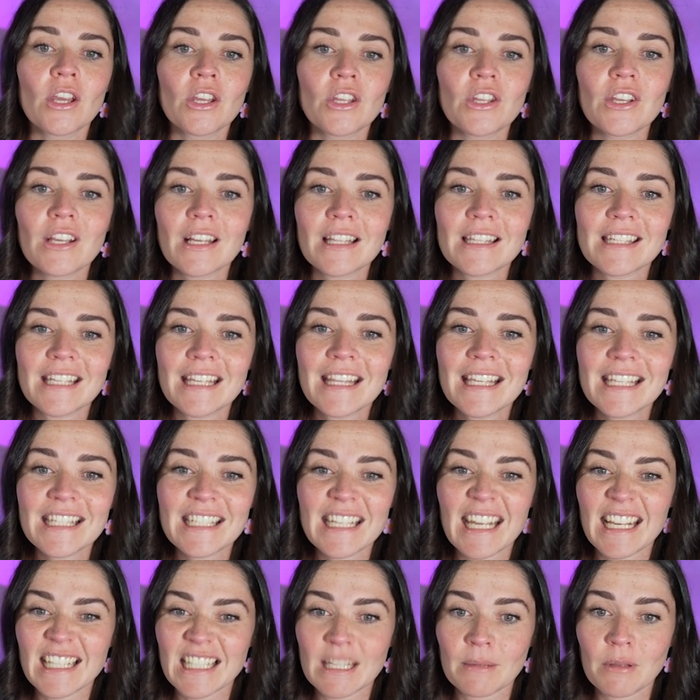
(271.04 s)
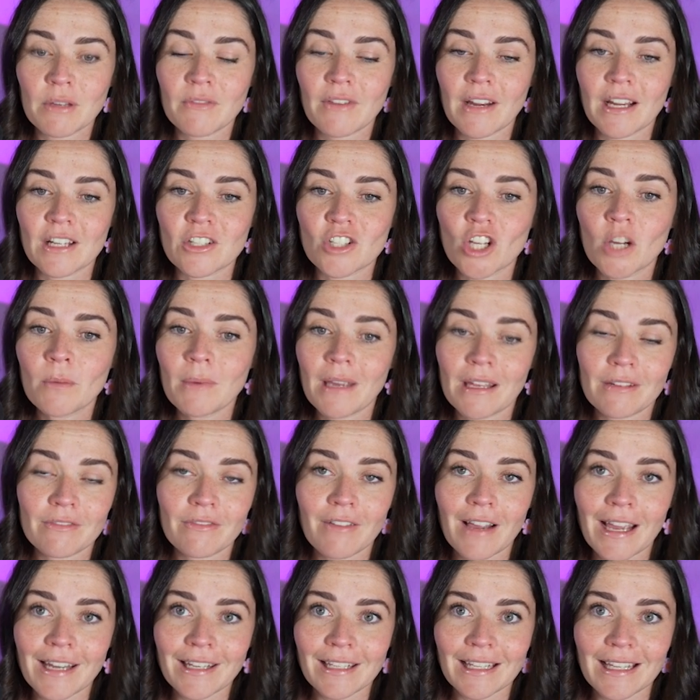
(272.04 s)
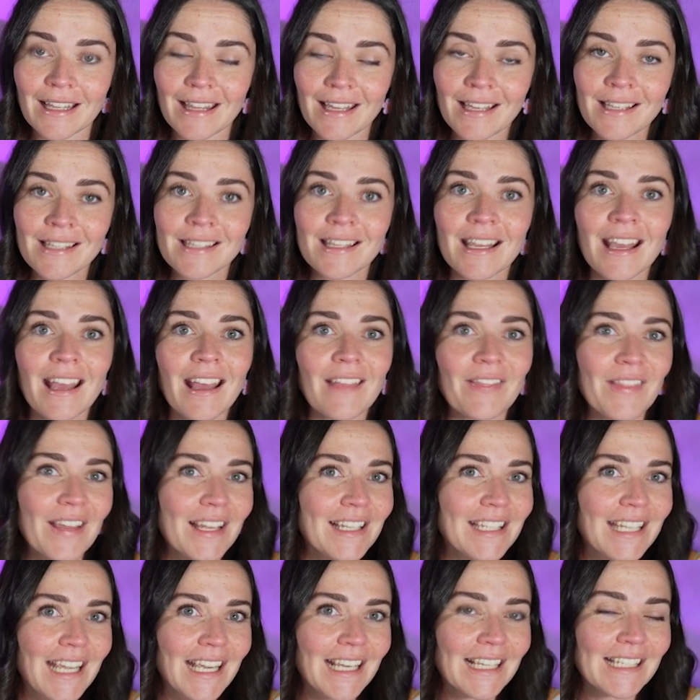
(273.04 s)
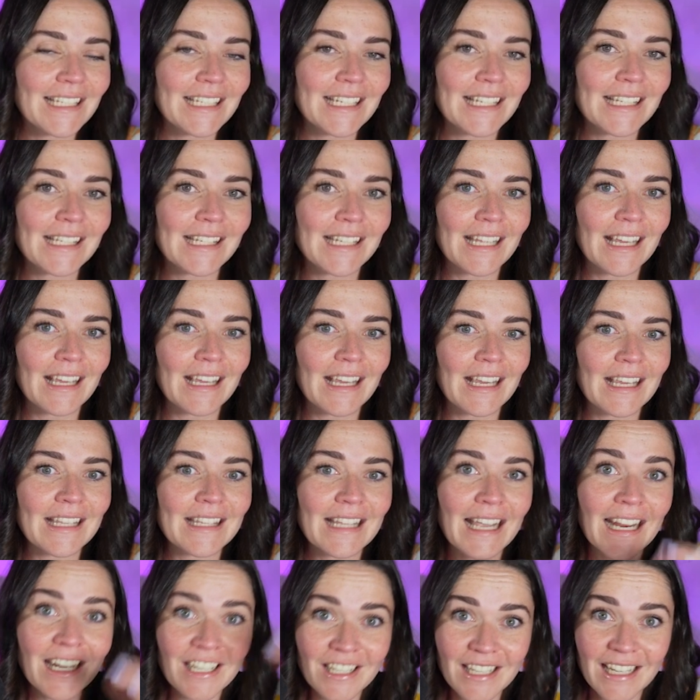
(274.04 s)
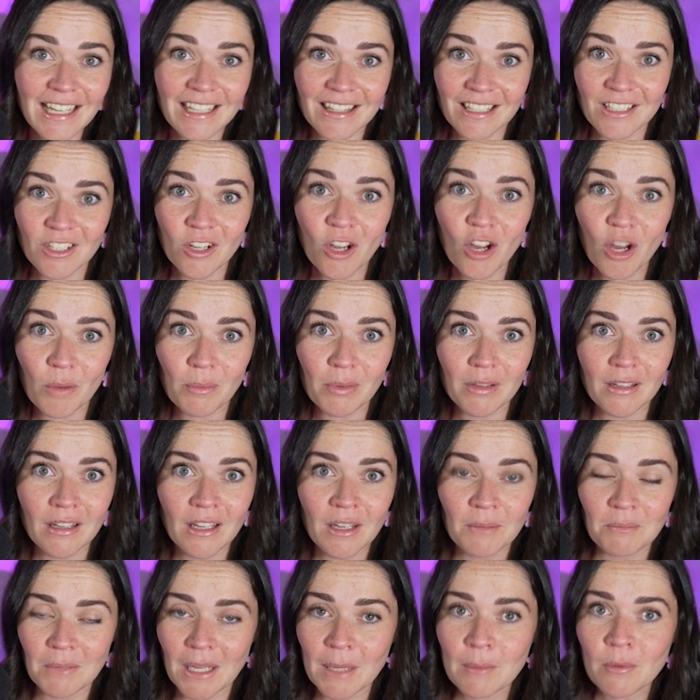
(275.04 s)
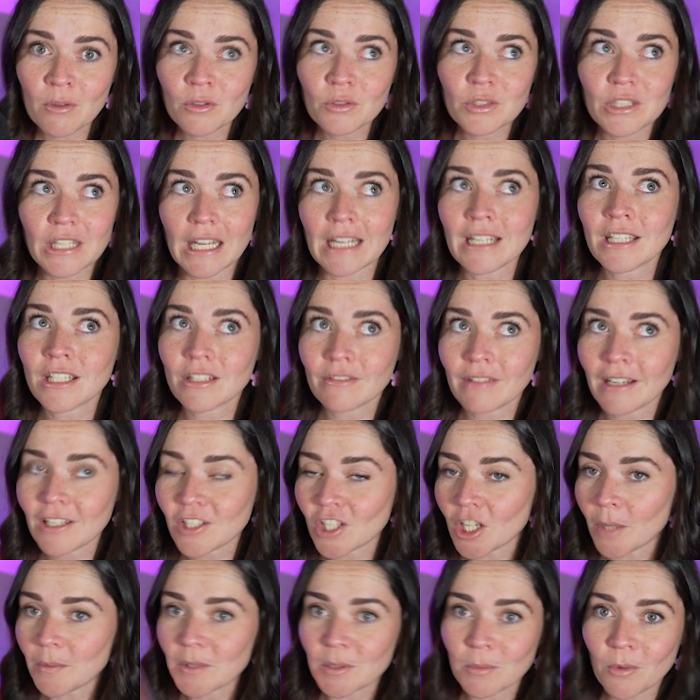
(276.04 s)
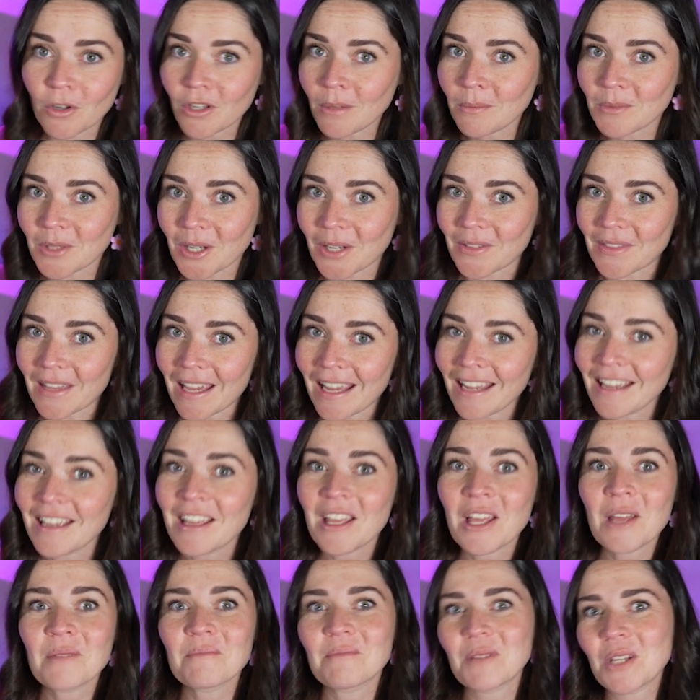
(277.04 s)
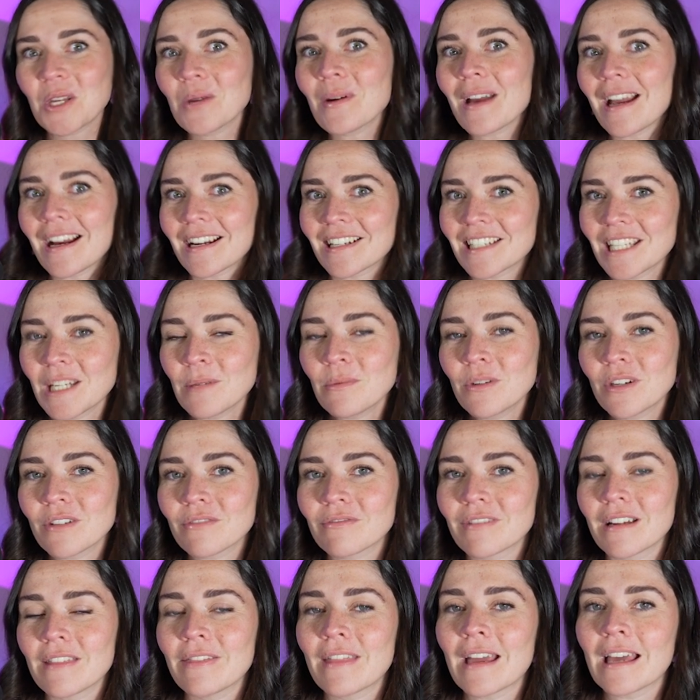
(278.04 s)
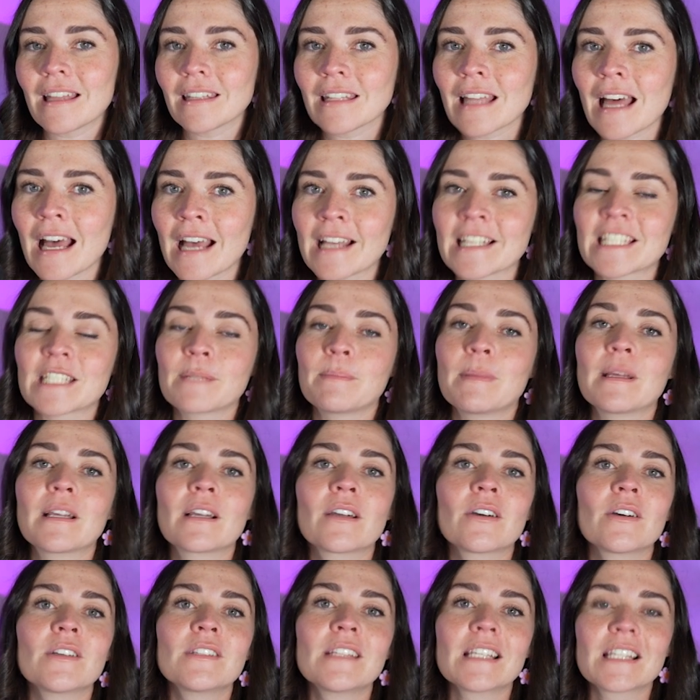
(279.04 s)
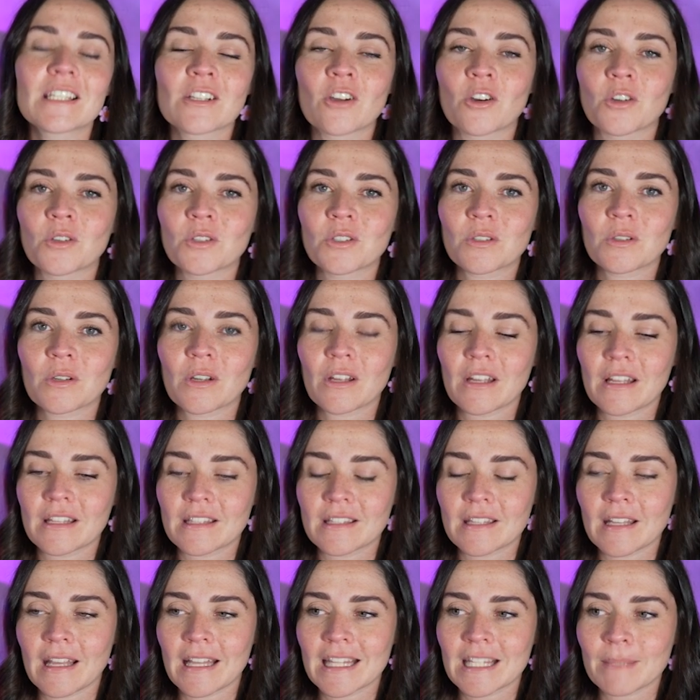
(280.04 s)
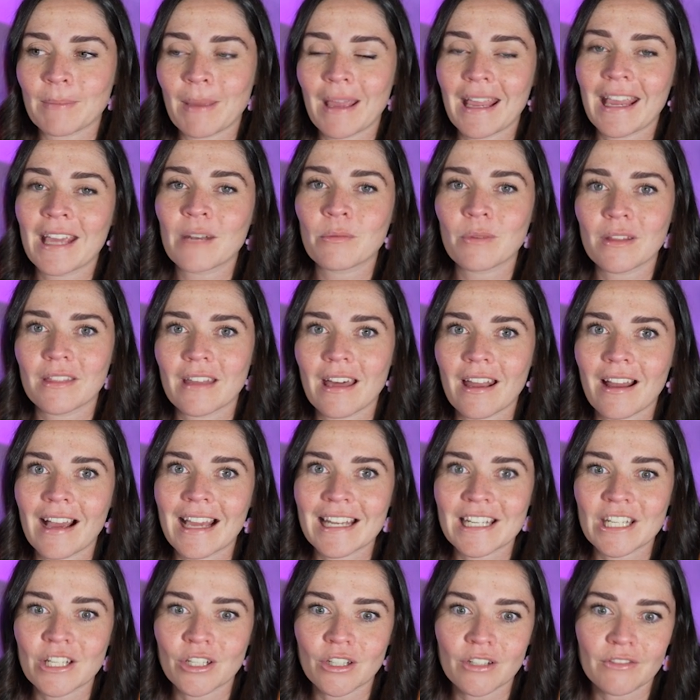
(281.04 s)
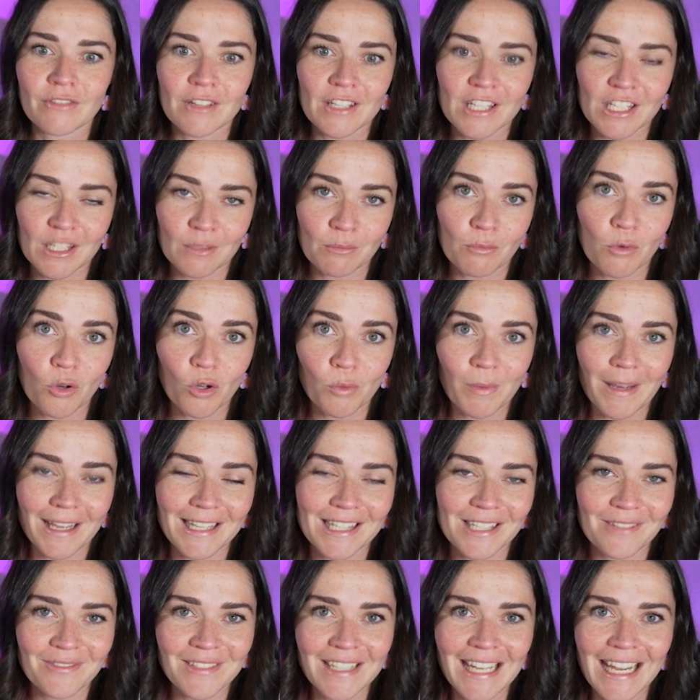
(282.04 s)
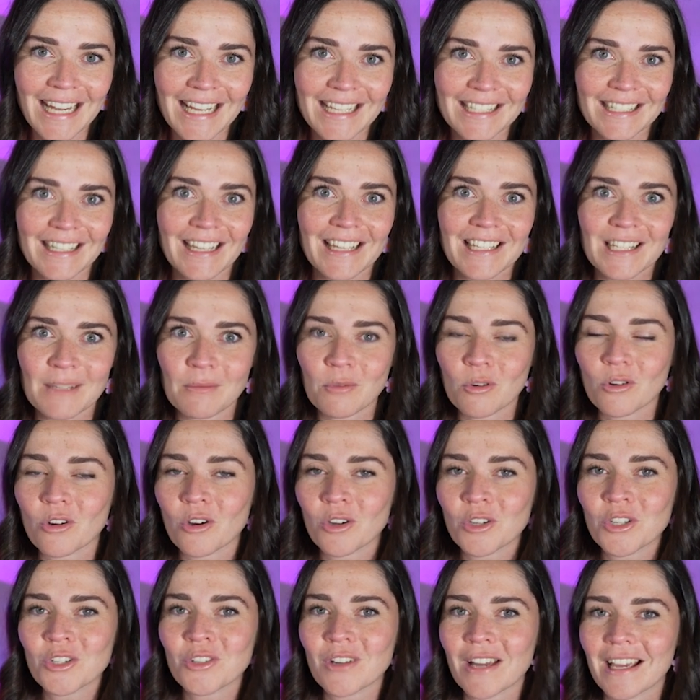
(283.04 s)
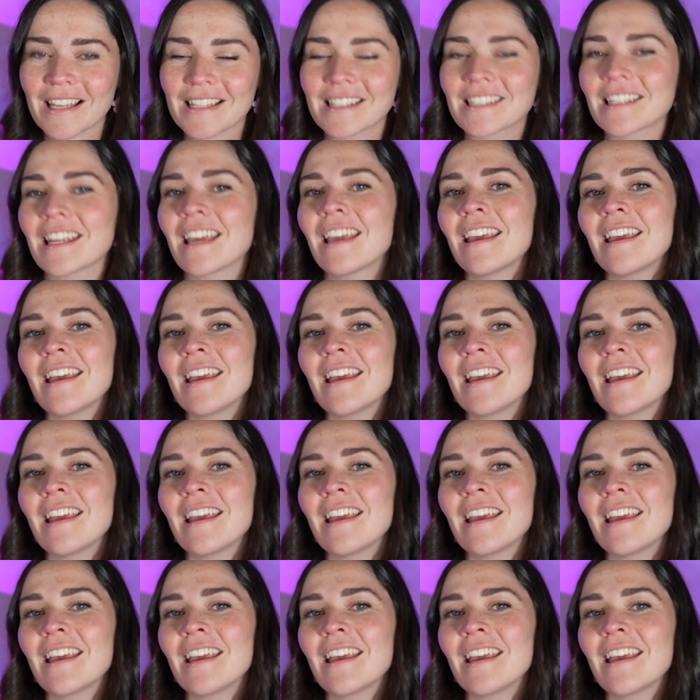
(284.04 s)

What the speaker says: you can see this text at the very top and finally this, that text is actually at the top. People tend to read top to bottom, don't they? But you actually would have read that last because it's paired with that idea of a small piece of text and that small contrast.